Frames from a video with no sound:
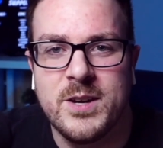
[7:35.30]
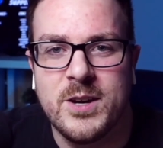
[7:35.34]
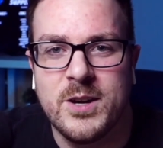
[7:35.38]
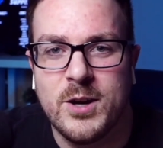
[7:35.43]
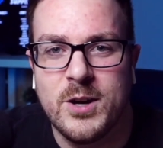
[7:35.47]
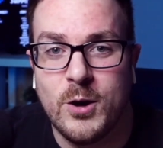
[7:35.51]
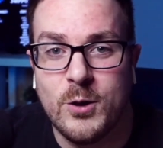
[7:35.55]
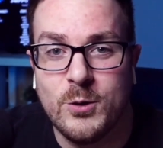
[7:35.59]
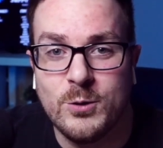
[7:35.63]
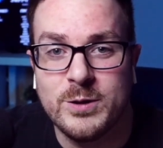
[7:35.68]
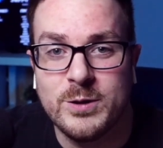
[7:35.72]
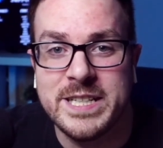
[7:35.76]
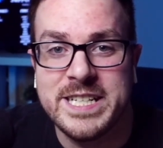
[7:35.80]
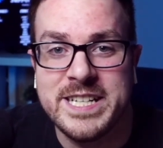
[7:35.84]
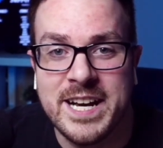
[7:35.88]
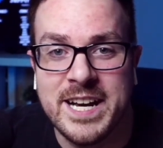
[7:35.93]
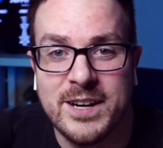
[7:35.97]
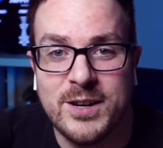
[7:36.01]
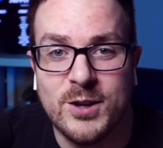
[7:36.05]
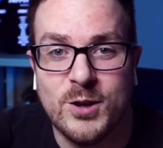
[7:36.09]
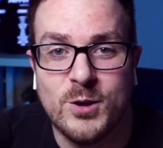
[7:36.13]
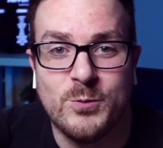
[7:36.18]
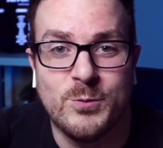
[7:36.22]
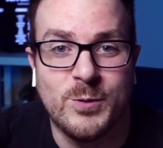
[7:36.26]
Holy
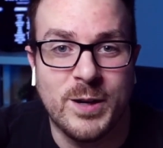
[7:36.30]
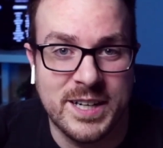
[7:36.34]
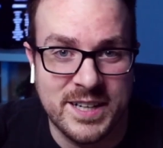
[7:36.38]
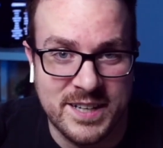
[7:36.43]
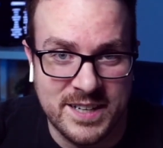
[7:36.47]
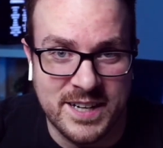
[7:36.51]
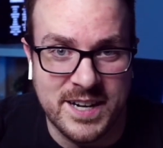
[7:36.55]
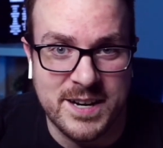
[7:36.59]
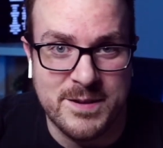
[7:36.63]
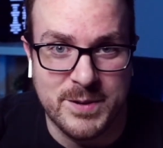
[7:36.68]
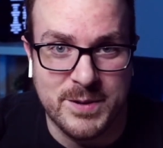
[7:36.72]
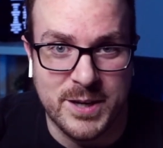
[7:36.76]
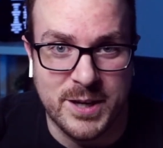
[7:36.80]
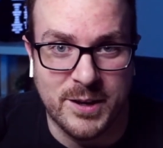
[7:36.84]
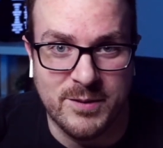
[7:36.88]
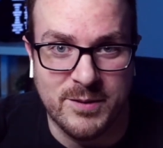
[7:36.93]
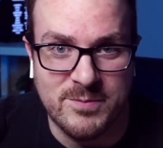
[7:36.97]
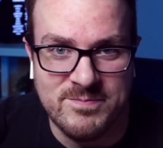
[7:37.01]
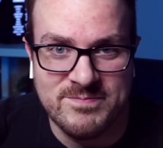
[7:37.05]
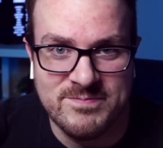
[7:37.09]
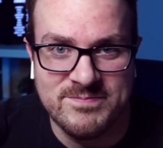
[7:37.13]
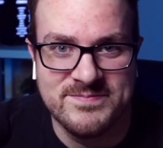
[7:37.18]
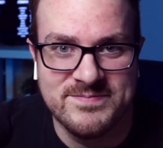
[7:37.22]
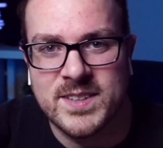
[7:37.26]
hell, what a nightmare.
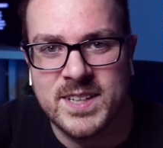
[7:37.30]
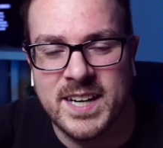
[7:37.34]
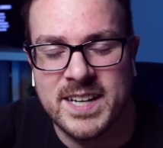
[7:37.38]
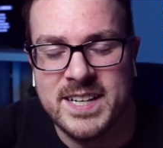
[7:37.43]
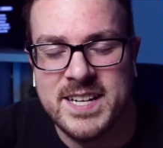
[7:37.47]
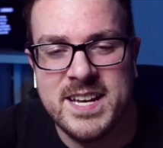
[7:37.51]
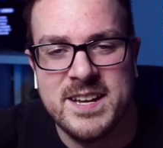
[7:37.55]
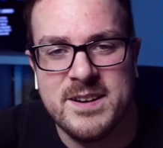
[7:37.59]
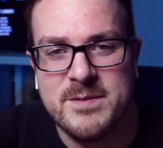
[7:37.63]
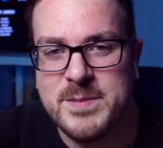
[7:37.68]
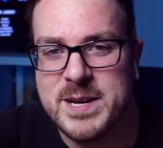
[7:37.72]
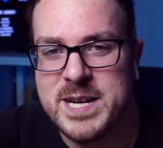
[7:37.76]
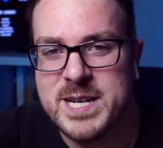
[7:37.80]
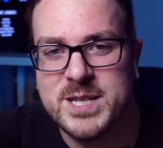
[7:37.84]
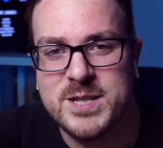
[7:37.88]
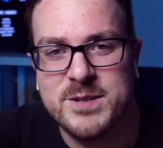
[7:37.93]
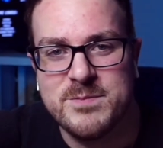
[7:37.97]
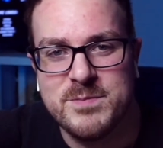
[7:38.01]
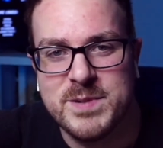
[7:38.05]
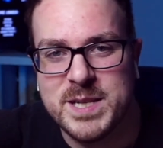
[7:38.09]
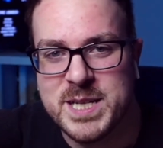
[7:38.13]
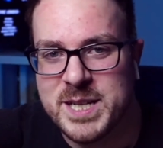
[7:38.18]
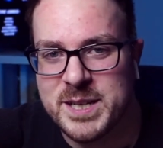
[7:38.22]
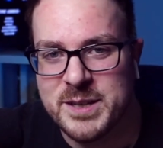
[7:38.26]
I can't imagine
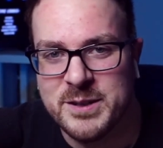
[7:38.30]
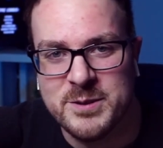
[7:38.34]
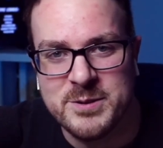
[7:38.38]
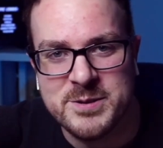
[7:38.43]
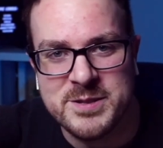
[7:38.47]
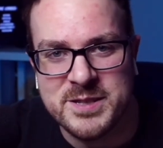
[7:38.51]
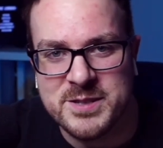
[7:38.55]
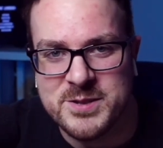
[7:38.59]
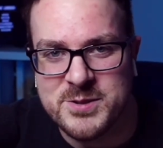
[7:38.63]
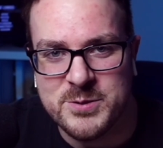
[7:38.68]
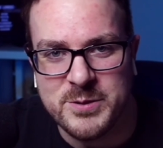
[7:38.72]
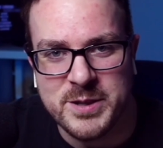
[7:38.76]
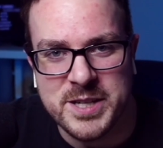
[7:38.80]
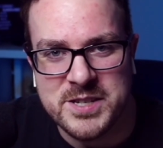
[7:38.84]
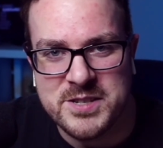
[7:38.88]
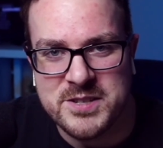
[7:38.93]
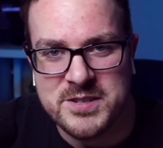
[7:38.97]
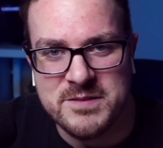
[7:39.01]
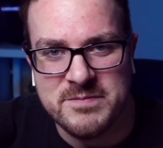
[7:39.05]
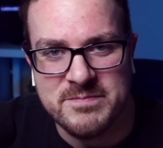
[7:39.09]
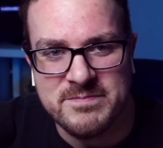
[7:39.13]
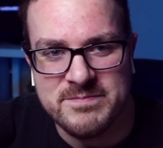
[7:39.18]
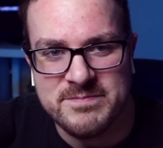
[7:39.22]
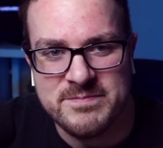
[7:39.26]
being in her
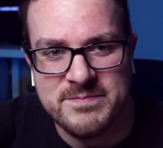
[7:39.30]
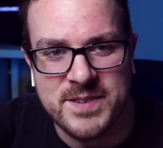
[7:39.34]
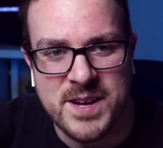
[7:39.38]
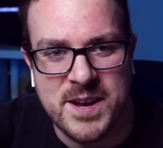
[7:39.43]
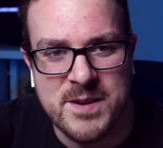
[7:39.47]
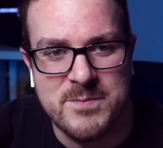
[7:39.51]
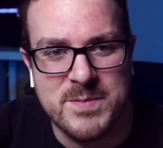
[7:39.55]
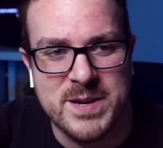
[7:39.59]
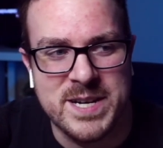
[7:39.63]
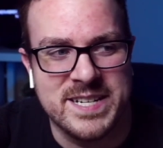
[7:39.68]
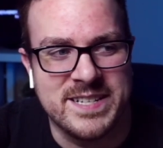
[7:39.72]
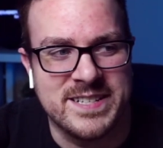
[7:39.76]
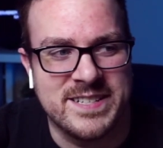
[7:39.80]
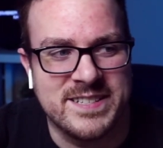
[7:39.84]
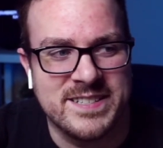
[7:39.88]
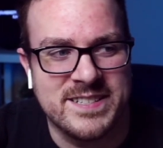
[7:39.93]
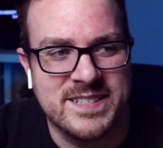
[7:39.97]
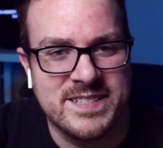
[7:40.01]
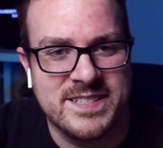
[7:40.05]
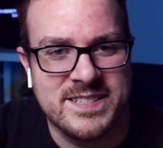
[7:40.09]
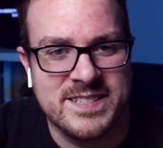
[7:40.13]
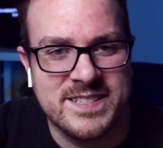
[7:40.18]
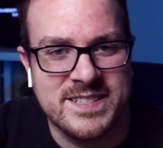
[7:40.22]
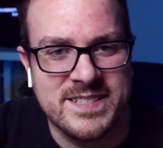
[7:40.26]
situation and being
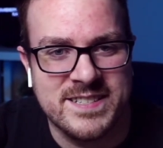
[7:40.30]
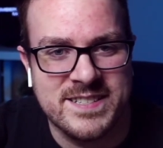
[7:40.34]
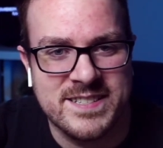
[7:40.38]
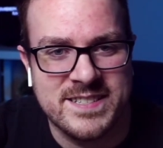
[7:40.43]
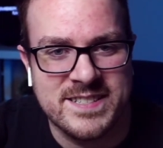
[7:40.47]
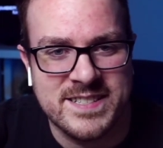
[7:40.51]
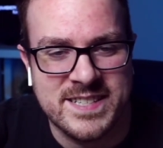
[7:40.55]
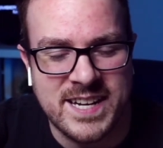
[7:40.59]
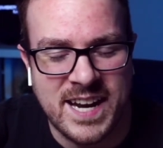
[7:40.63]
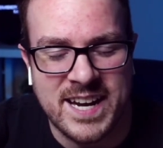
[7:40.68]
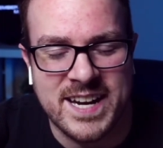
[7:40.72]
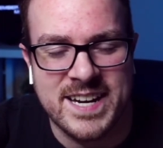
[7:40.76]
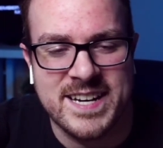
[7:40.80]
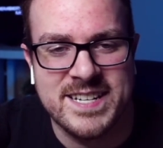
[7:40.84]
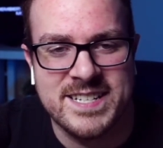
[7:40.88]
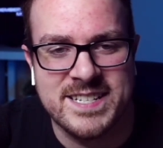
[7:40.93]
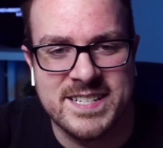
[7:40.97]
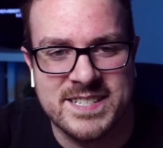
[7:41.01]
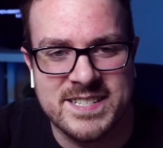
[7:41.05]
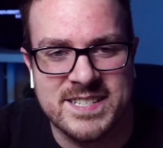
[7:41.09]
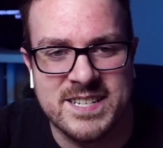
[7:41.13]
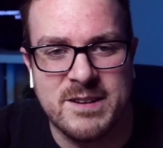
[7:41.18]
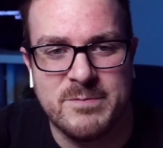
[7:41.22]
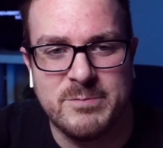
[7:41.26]
tied to
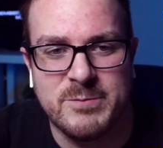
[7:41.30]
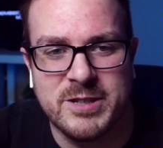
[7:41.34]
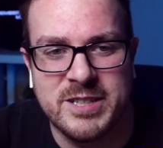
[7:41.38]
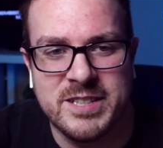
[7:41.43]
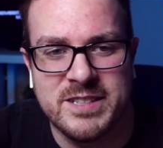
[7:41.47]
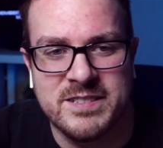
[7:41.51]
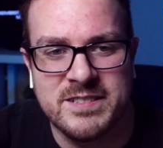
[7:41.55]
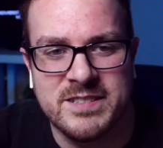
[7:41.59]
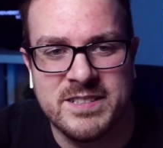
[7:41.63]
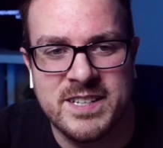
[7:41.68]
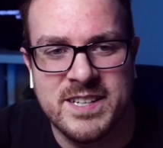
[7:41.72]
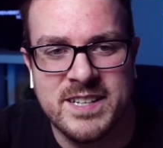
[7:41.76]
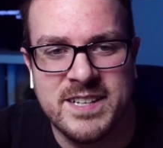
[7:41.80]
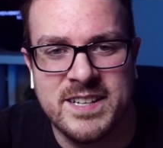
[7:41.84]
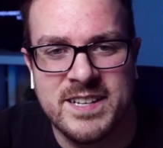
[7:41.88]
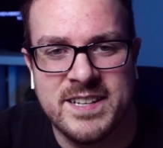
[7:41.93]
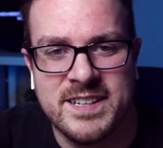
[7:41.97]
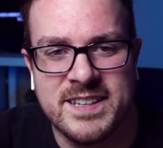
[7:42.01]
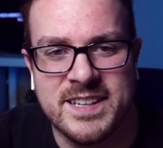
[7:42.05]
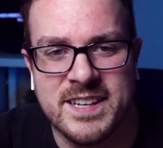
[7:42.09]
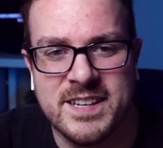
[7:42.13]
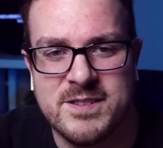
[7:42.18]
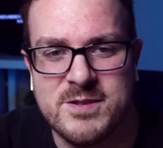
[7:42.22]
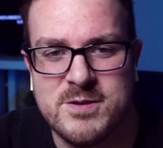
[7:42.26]
someone
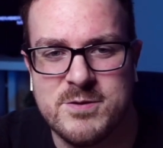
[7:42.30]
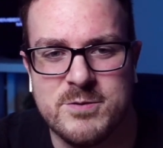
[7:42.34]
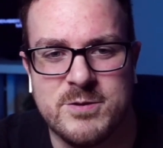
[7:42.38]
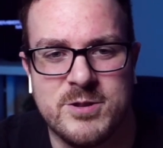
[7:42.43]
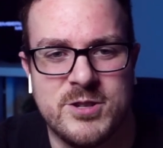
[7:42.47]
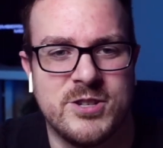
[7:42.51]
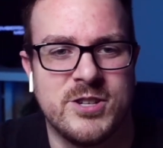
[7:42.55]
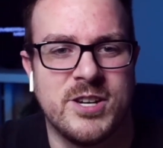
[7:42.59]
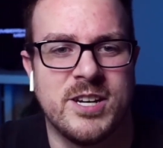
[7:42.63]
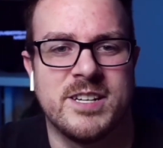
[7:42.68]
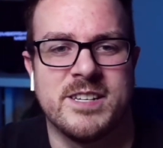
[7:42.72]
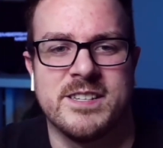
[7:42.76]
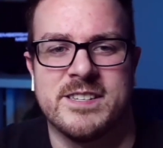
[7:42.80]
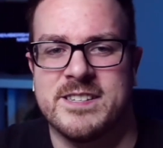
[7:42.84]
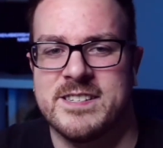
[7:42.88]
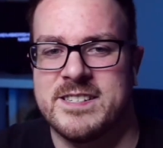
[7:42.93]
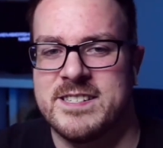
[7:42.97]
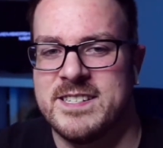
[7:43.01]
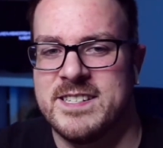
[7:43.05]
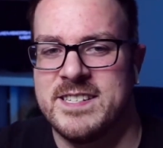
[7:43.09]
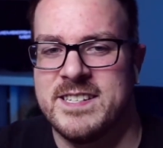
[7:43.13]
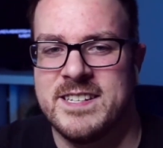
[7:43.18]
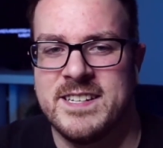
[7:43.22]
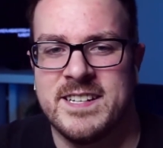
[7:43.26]
that you just